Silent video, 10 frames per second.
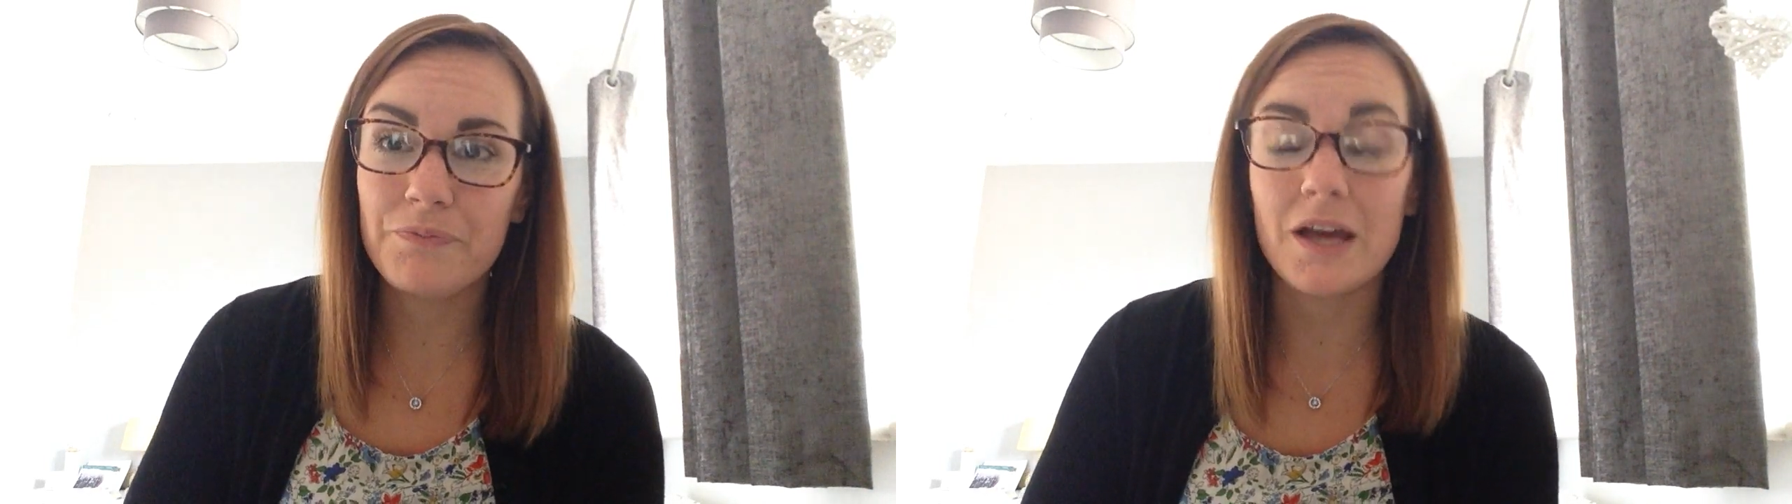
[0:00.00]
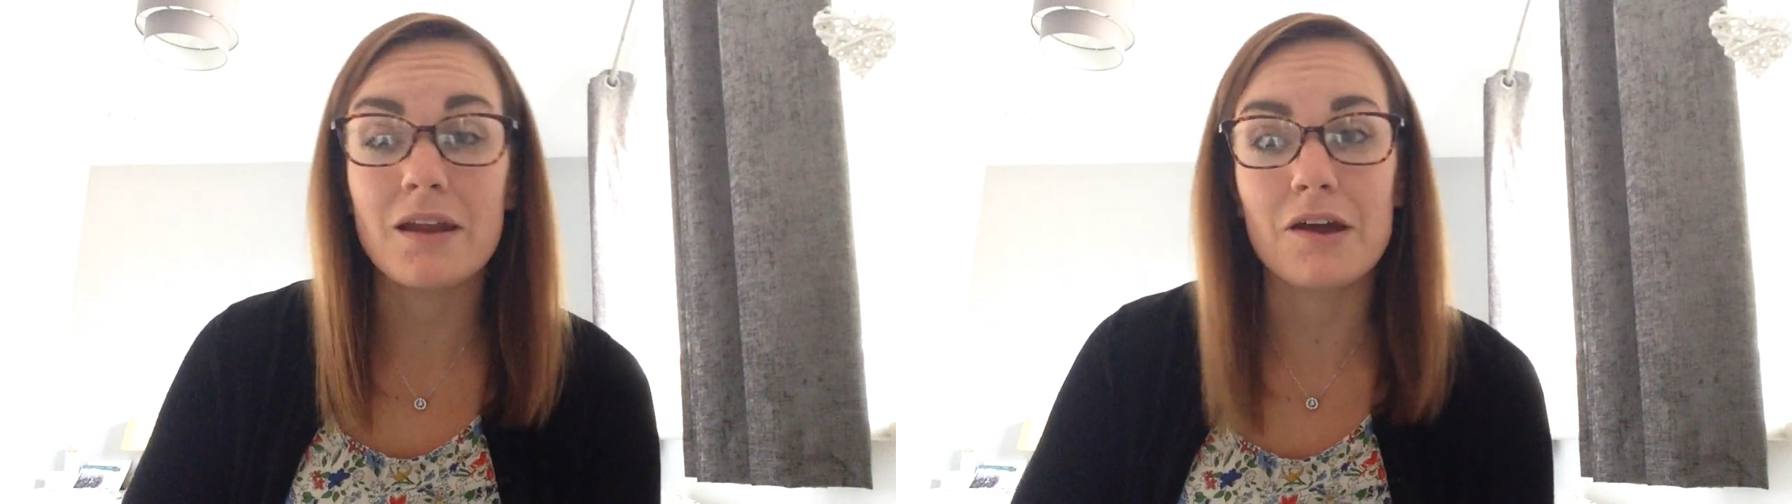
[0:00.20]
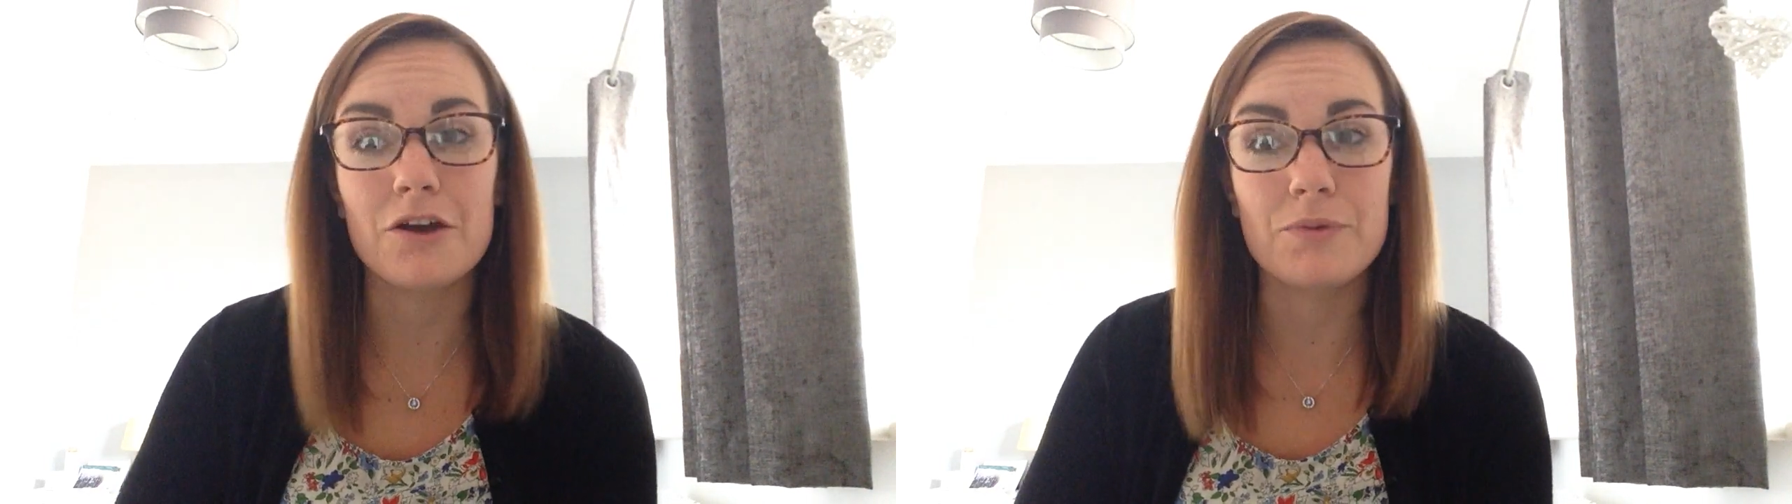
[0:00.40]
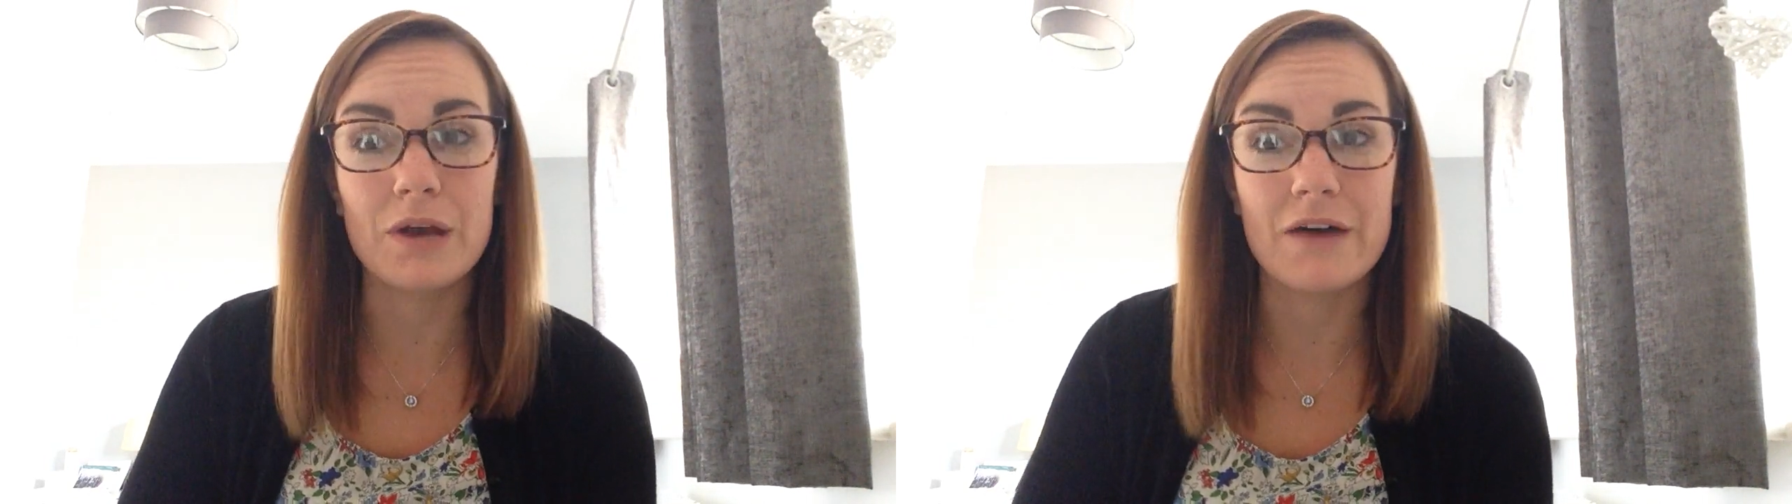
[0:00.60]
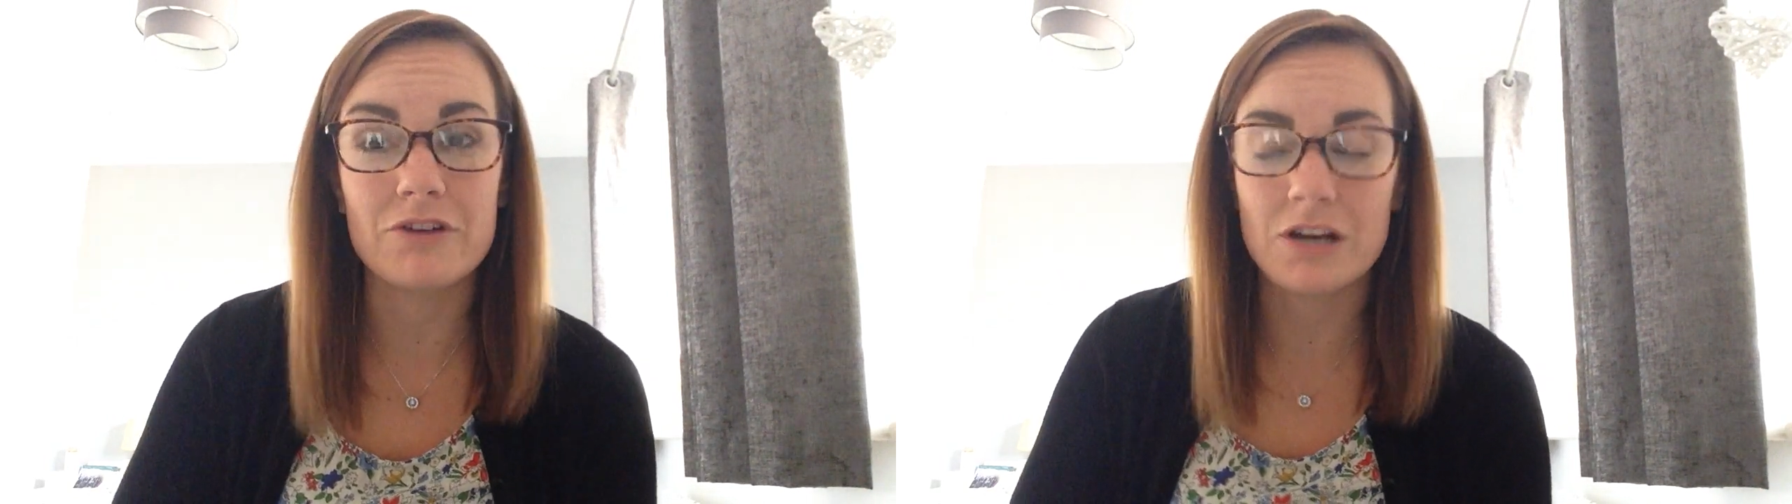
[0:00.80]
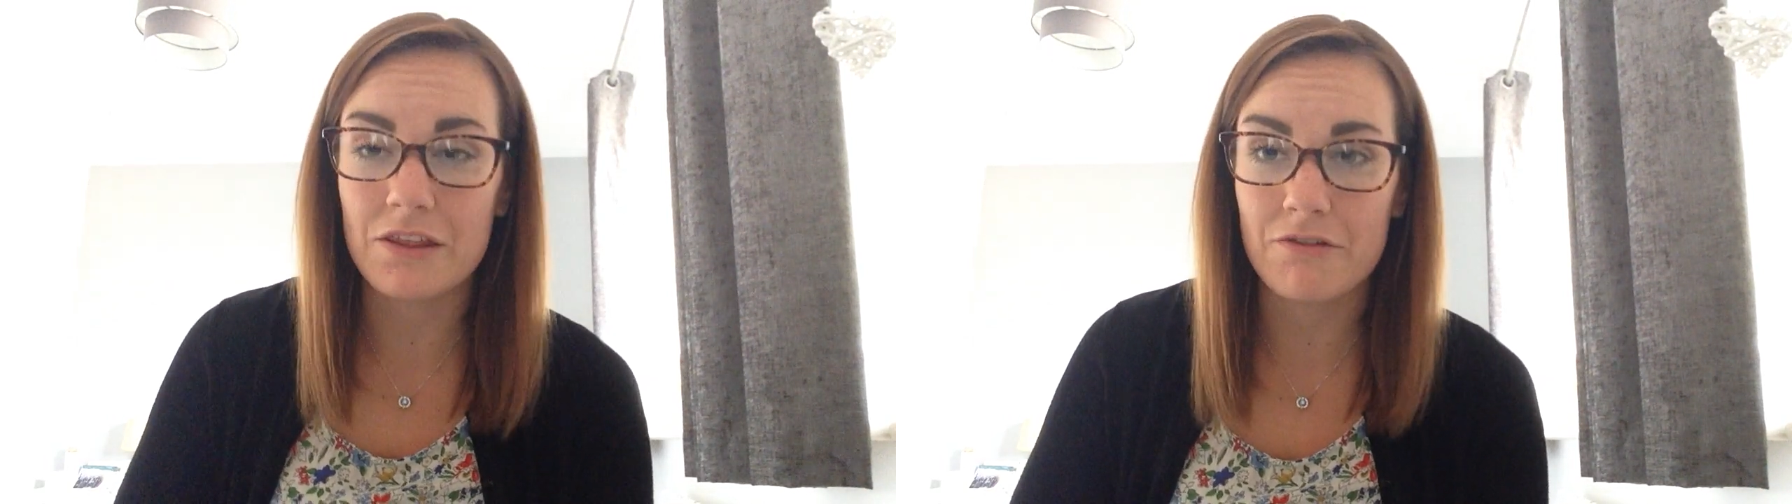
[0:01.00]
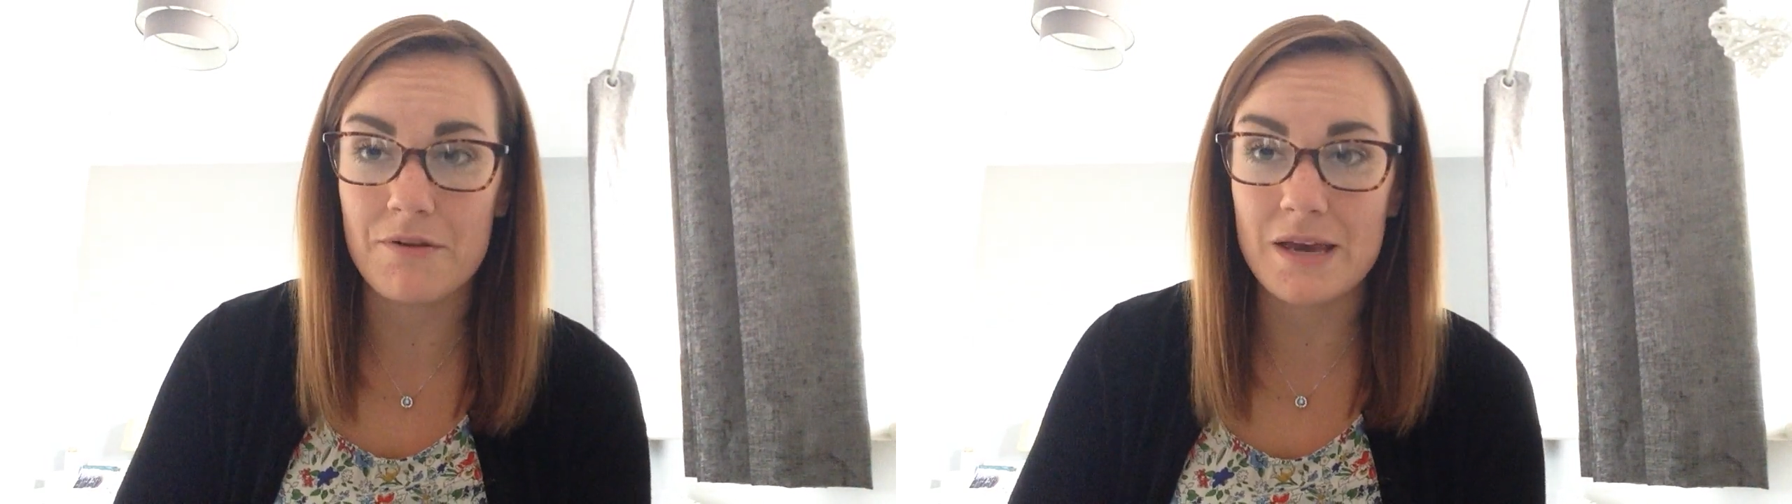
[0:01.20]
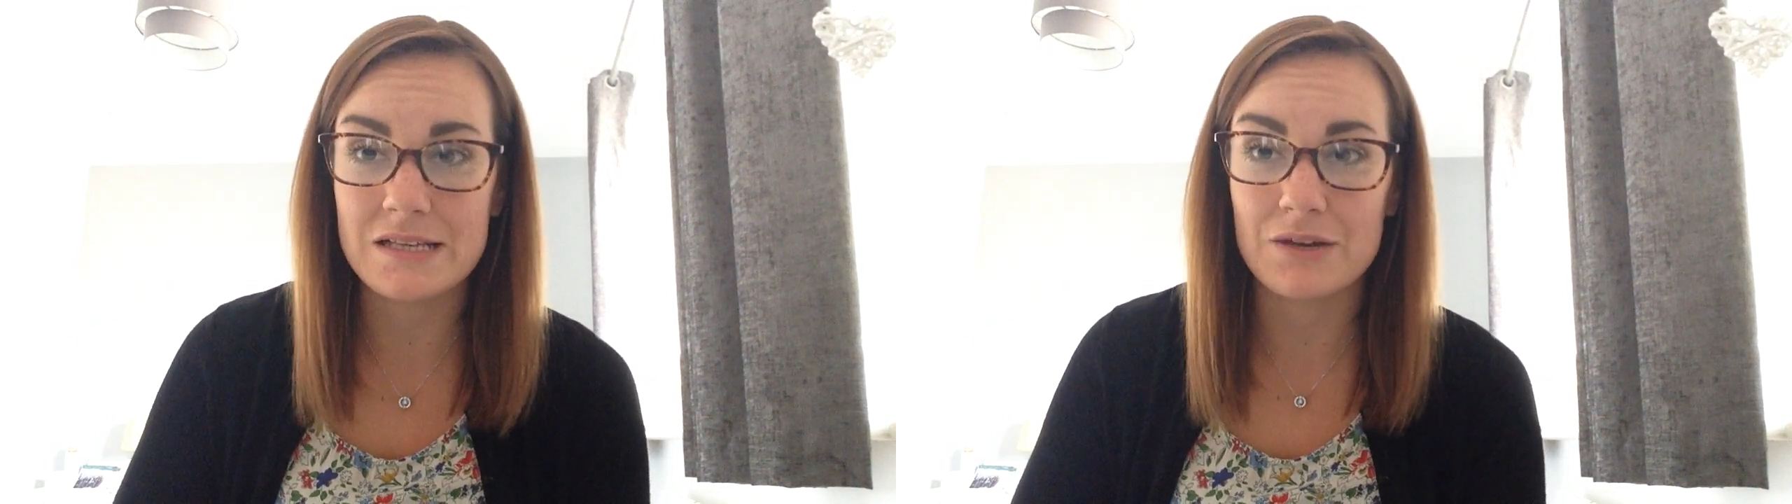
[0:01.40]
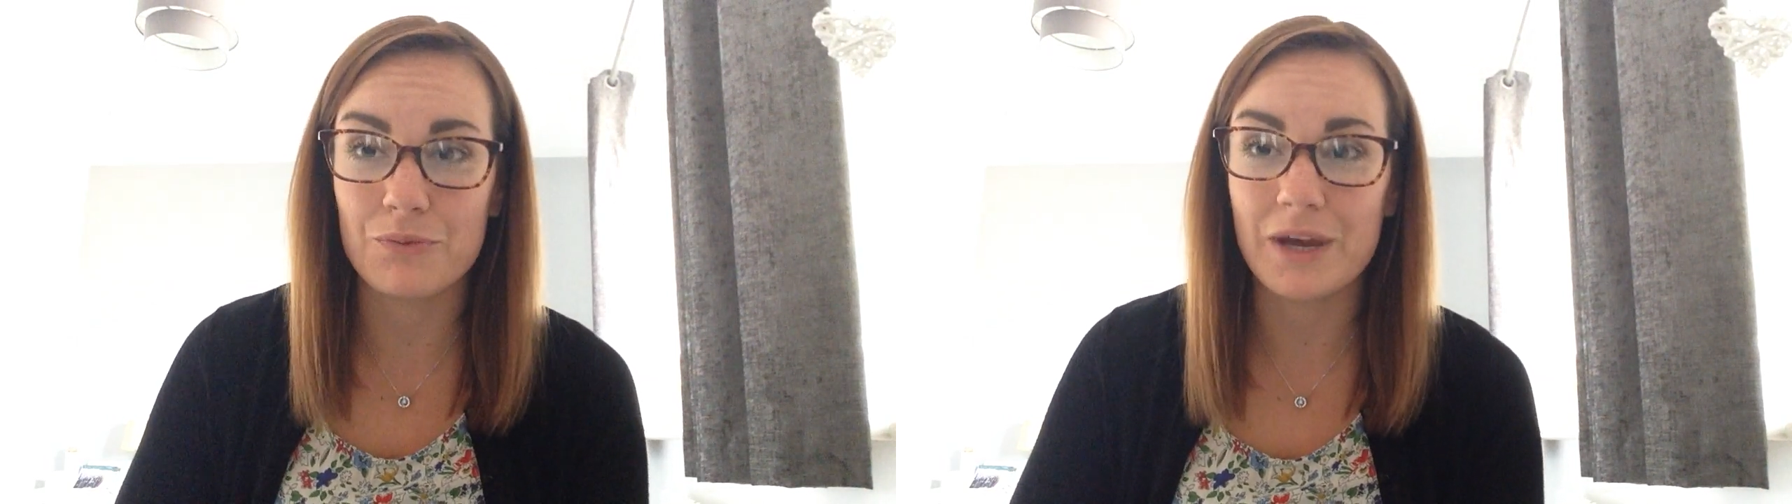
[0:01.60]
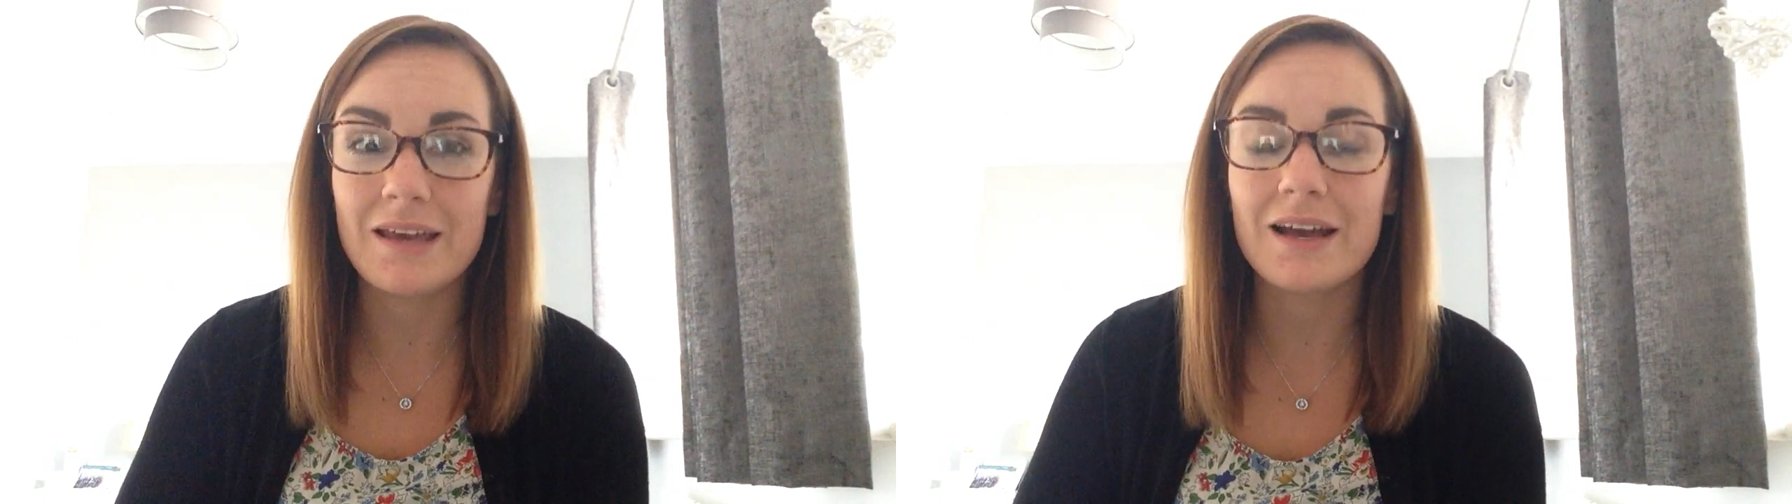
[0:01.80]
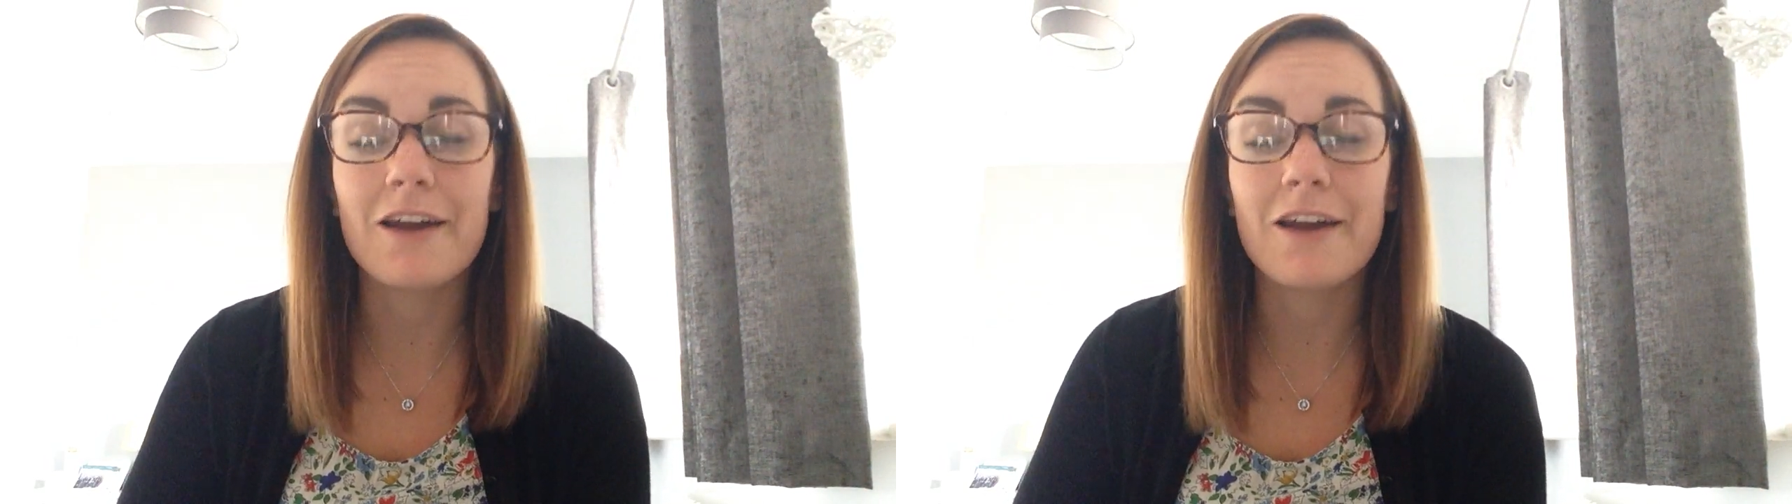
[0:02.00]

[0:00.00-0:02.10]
and I hope you have another amazing week,